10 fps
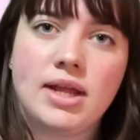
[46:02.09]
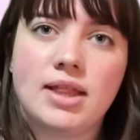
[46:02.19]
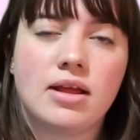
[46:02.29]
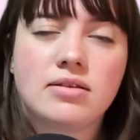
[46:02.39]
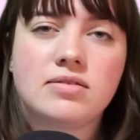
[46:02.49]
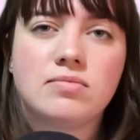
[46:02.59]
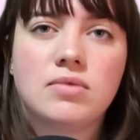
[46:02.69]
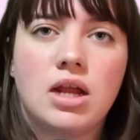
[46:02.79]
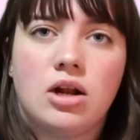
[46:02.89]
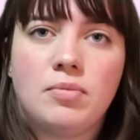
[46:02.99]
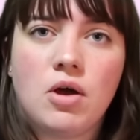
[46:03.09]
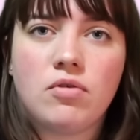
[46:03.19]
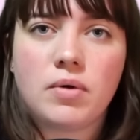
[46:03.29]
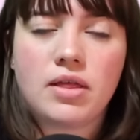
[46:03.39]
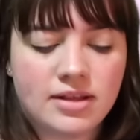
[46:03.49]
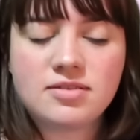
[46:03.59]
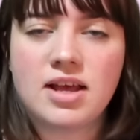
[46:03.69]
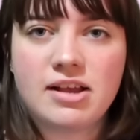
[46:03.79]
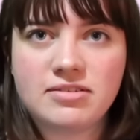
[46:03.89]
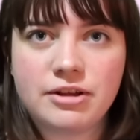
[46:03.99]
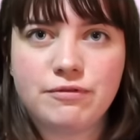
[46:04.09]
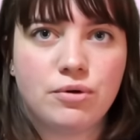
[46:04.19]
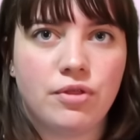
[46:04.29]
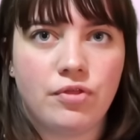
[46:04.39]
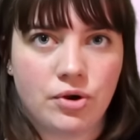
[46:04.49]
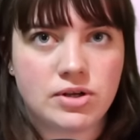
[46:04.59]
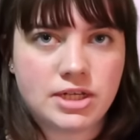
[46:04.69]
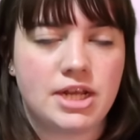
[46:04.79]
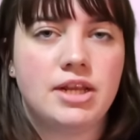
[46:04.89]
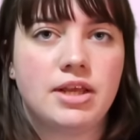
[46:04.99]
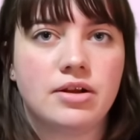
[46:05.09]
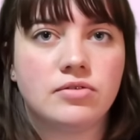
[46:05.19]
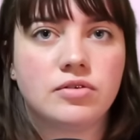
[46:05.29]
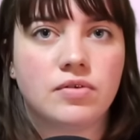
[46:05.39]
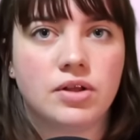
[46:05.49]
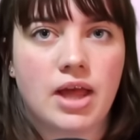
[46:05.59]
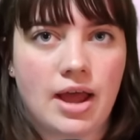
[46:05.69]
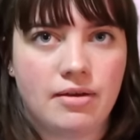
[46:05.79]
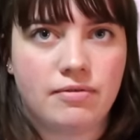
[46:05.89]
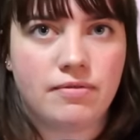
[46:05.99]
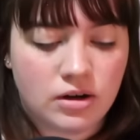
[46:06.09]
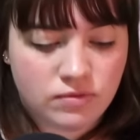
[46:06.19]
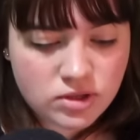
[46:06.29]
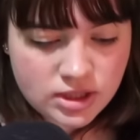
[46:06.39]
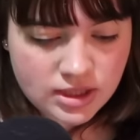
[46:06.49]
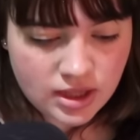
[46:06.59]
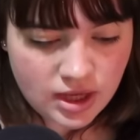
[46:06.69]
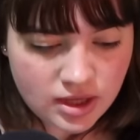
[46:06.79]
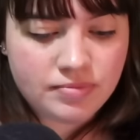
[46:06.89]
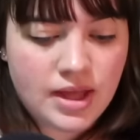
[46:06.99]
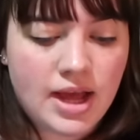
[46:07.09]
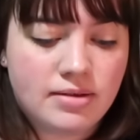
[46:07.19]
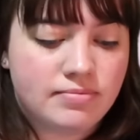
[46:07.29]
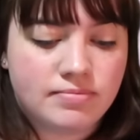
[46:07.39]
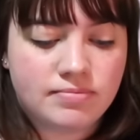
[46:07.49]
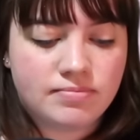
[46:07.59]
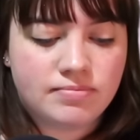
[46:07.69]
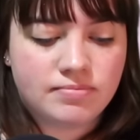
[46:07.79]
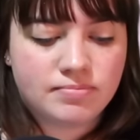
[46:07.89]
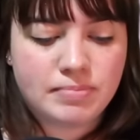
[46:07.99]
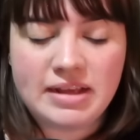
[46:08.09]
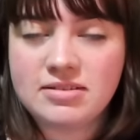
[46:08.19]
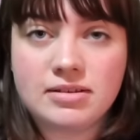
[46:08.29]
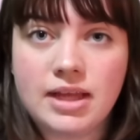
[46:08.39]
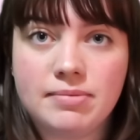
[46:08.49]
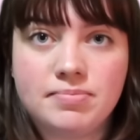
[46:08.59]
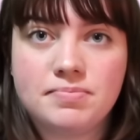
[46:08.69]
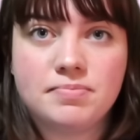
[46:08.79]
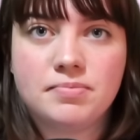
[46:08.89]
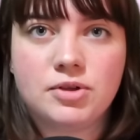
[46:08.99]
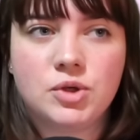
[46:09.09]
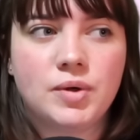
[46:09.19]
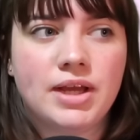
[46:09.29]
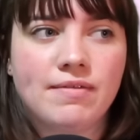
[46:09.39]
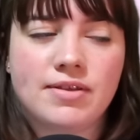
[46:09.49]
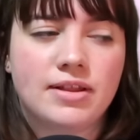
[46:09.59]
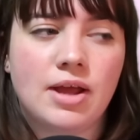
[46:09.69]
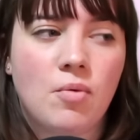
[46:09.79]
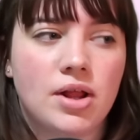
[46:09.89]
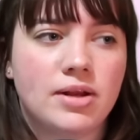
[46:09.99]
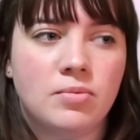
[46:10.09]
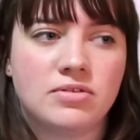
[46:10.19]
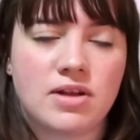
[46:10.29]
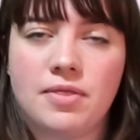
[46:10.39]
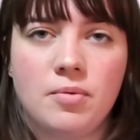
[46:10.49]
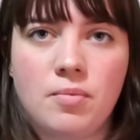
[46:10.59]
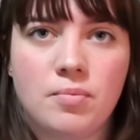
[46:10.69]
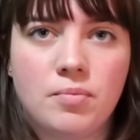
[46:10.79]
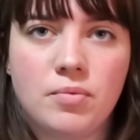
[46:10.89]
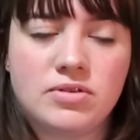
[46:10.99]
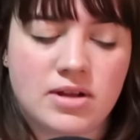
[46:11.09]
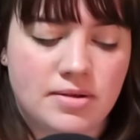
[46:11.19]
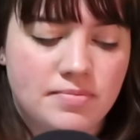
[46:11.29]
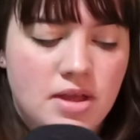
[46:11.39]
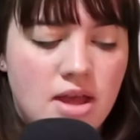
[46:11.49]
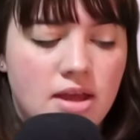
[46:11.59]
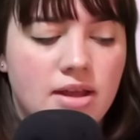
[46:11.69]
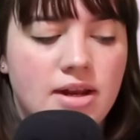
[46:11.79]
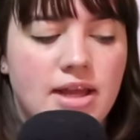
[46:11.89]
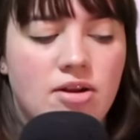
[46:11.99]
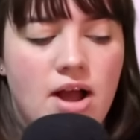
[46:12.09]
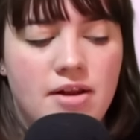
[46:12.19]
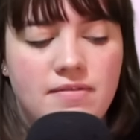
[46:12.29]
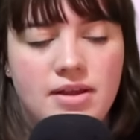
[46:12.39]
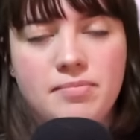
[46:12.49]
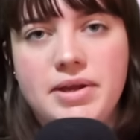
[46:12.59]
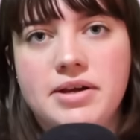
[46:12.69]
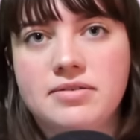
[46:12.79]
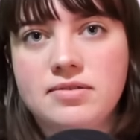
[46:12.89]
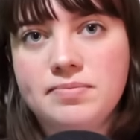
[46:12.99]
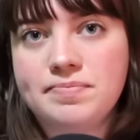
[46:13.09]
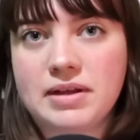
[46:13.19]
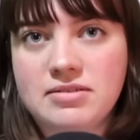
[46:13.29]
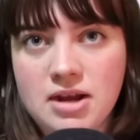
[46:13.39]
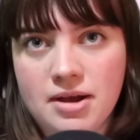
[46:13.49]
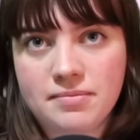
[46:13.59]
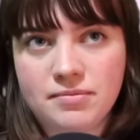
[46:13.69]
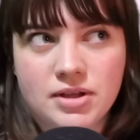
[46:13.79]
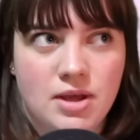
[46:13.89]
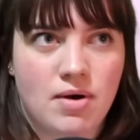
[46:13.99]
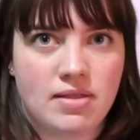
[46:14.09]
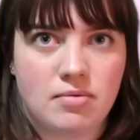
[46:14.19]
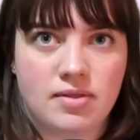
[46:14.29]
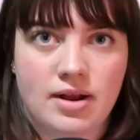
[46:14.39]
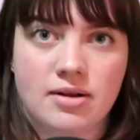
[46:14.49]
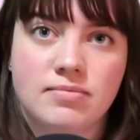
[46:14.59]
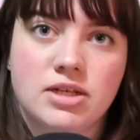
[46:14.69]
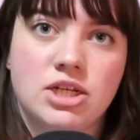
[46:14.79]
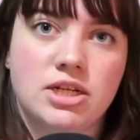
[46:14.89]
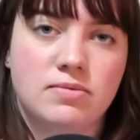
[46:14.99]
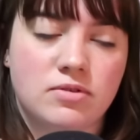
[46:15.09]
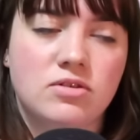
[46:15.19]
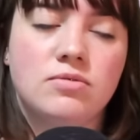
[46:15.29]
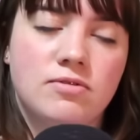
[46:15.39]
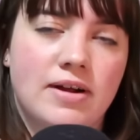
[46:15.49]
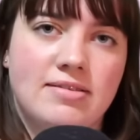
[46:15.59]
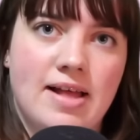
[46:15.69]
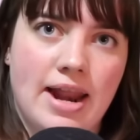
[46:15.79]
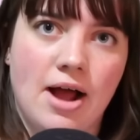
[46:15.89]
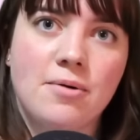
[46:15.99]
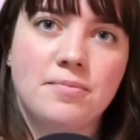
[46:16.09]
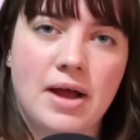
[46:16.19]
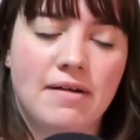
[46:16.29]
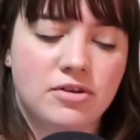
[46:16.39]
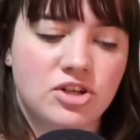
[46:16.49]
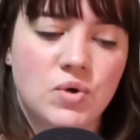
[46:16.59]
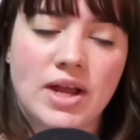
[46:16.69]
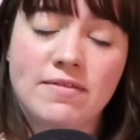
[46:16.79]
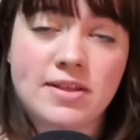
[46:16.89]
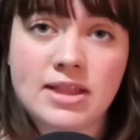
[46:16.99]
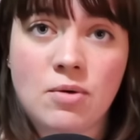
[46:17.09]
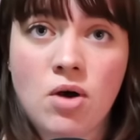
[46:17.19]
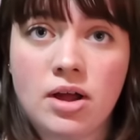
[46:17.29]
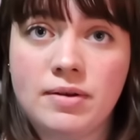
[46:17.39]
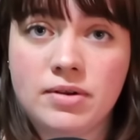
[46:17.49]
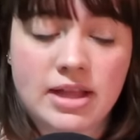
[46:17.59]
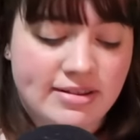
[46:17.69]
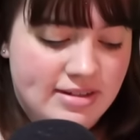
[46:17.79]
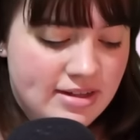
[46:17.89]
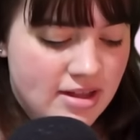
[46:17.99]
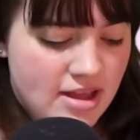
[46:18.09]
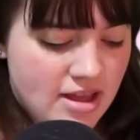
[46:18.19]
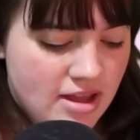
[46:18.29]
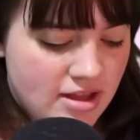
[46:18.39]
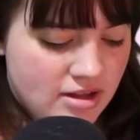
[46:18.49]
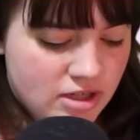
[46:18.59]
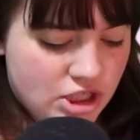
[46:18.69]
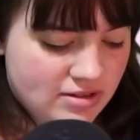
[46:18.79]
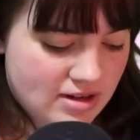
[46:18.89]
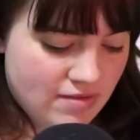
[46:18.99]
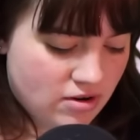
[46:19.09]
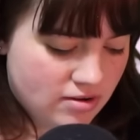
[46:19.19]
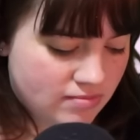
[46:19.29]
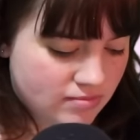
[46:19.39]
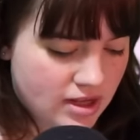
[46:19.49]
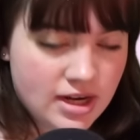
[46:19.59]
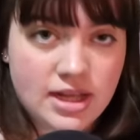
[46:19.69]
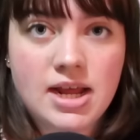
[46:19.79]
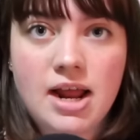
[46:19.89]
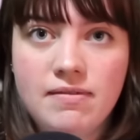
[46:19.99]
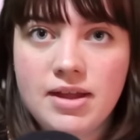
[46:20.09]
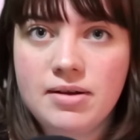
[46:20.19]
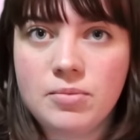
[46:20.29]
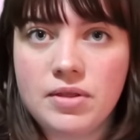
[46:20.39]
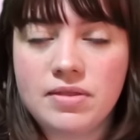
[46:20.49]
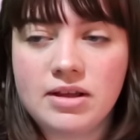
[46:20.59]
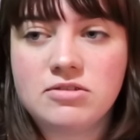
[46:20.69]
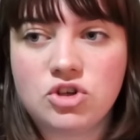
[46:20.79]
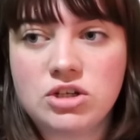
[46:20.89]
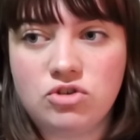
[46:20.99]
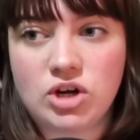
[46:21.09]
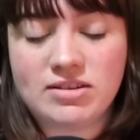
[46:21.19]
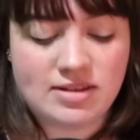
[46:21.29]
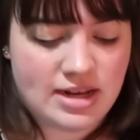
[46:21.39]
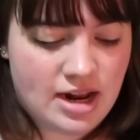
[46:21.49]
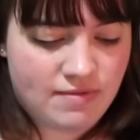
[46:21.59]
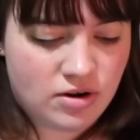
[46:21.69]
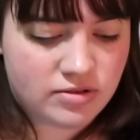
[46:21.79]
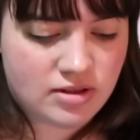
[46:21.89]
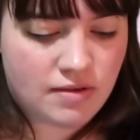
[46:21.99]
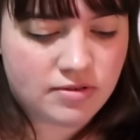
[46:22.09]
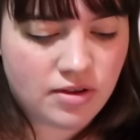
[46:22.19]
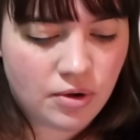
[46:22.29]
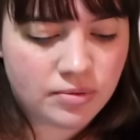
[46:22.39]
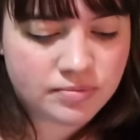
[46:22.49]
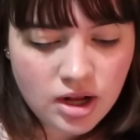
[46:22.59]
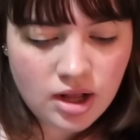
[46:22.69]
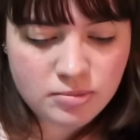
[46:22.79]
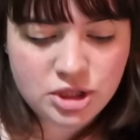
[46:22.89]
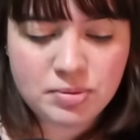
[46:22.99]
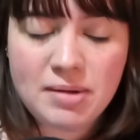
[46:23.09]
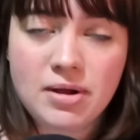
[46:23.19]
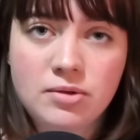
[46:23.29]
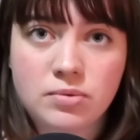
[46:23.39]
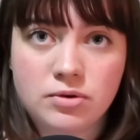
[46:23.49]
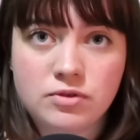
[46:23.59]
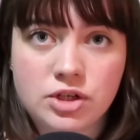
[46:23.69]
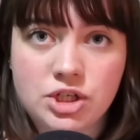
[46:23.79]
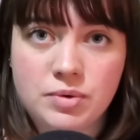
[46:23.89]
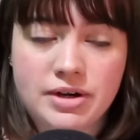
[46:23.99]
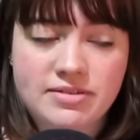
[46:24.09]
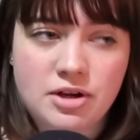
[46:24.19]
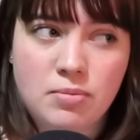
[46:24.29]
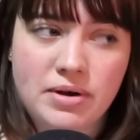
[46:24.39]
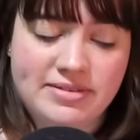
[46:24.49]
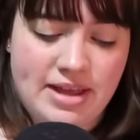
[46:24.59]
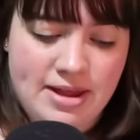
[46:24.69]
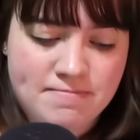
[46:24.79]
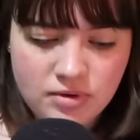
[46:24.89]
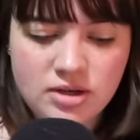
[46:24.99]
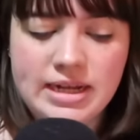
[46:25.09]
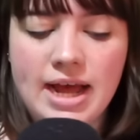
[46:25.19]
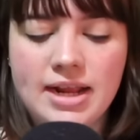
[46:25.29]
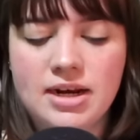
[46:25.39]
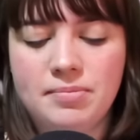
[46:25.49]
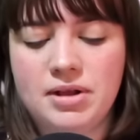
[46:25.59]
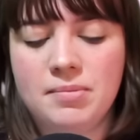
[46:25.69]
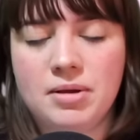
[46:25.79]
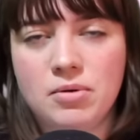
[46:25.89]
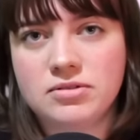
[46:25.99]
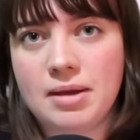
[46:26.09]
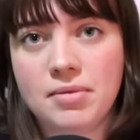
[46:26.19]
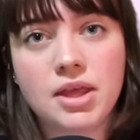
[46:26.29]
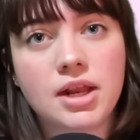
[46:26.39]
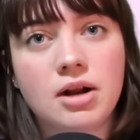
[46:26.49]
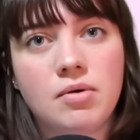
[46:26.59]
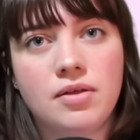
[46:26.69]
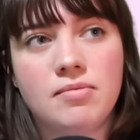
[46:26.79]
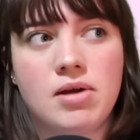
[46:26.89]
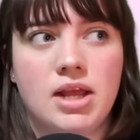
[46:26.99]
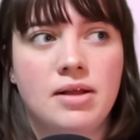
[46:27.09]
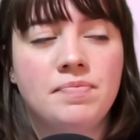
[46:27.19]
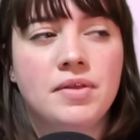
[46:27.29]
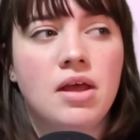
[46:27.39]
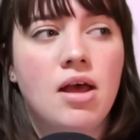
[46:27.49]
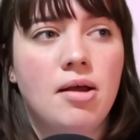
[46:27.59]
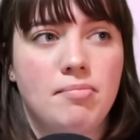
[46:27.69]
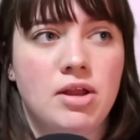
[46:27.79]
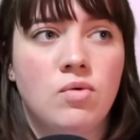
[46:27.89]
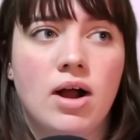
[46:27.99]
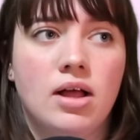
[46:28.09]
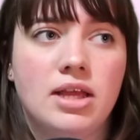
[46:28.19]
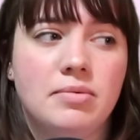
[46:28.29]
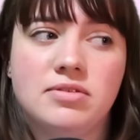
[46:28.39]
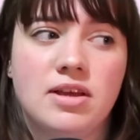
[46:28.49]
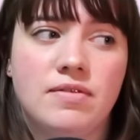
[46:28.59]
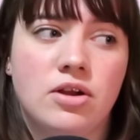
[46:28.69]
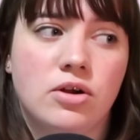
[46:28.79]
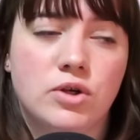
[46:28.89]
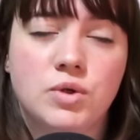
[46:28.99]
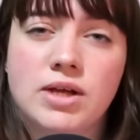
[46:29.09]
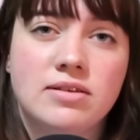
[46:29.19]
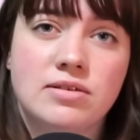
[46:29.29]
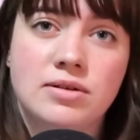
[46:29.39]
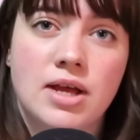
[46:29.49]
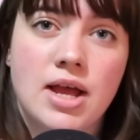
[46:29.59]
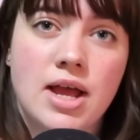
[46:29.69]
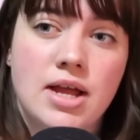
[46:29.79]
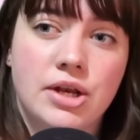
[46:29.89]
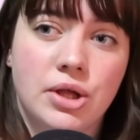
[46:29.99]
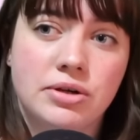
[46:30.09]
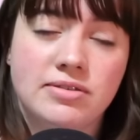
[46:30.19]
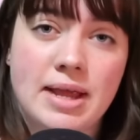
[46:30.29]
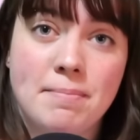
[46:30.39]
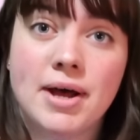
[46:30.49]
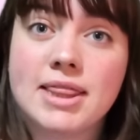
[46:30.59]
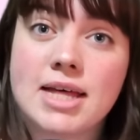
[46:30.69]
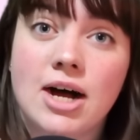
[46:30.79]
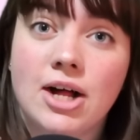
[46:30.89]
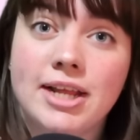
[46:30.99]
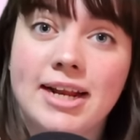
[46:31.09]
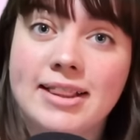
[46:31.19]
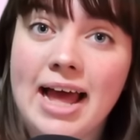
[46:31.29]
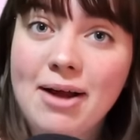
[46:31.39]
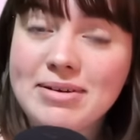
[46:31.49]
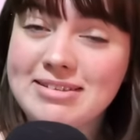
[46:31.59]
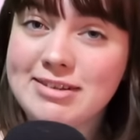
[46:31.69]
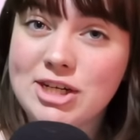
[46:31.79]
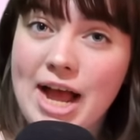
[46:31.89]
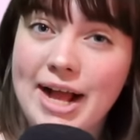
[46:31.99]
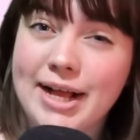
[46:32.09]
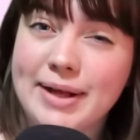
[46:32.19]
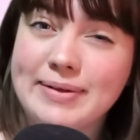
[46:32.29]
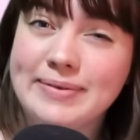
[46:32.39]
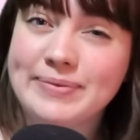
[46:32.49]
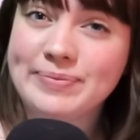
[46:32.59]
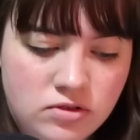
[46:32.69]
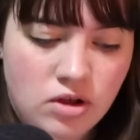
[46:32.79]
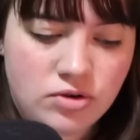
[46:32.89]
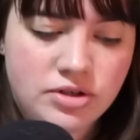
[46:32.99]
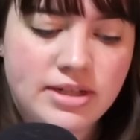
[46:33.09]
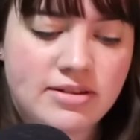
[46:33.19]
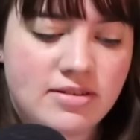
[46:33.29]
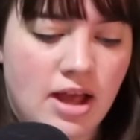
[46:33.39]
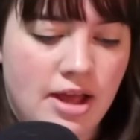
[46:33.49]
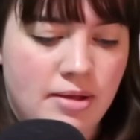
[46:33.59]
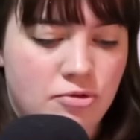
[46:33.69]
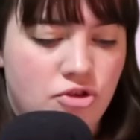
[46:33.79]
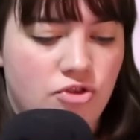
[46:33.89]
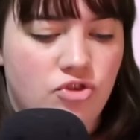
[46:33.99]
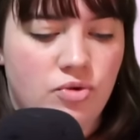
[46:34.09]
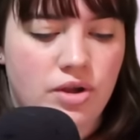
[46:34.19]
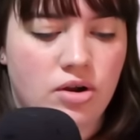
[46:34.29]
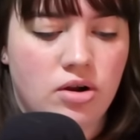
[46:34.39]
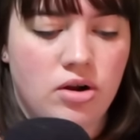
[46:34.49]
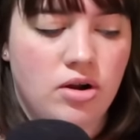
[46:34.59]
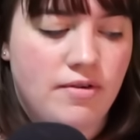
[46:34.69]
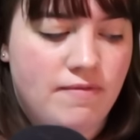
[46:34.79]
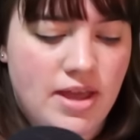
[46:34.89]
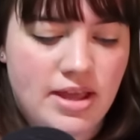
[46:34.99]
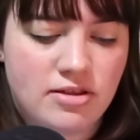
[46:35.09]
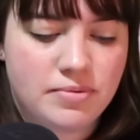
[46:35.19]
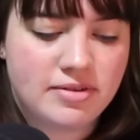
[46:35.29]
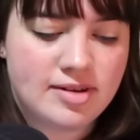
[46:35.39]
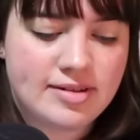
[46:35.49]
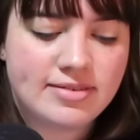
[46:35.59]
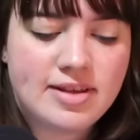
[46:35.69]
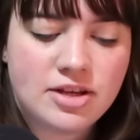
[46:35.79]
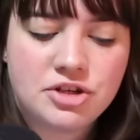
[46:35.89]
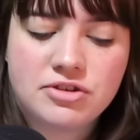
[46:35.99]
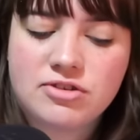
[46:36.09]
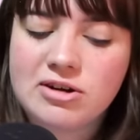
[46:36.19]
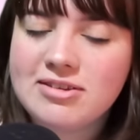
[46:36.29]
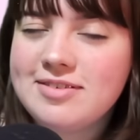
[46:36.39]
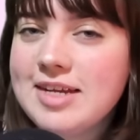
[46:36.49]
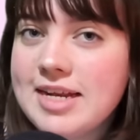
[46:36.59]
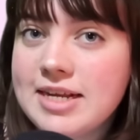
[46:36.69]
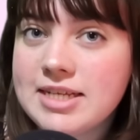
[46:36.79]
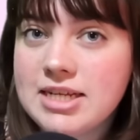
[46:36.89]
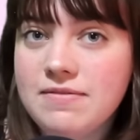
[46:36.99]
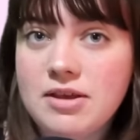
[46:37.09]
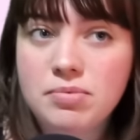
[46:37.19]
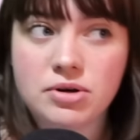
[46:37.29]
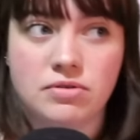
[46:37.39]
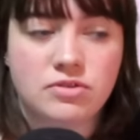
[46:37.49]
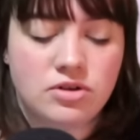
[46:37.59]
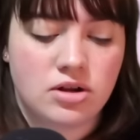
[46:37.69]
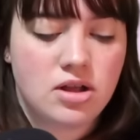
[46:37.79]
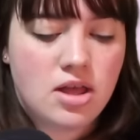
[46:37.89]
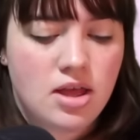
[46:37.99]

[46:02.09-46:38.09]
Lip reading: need this, and it'll be over with. This lasted for 13 years of her life. Unfortunately, that basically doing everything they wanted was not gonna get her out of it, because that's not really why they were there. And she soon finds that out after doing everything they want and realizing she's never gonna get out of it unless she tries to get out of it herself. So she played by the rules because she wanted to see her boys again. Her dad ended up becoming a multimillionaire with her money. Meanwhile, he was giving her $2,000 a month on an allowance check. So during this time, she's doing her Vegas residency and she starts dating a TV producer